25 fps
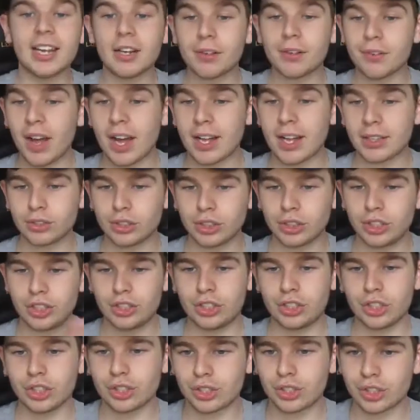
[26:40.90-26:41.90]
actually
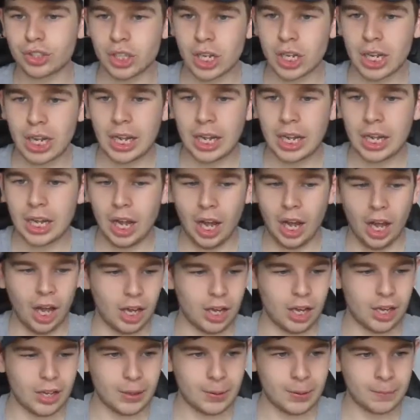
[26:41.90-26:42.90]
just
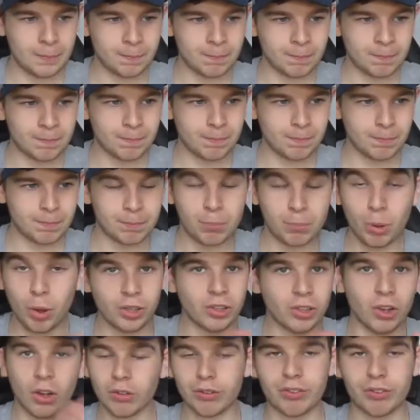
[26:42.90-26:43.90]

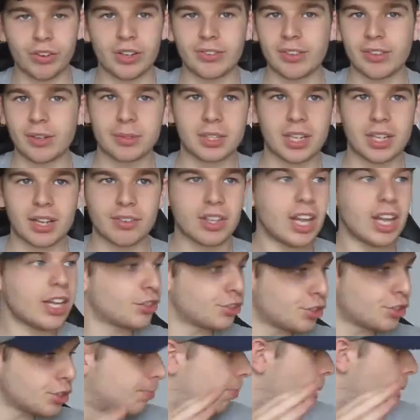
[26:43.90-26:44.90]
putting all 3 of them together, let's just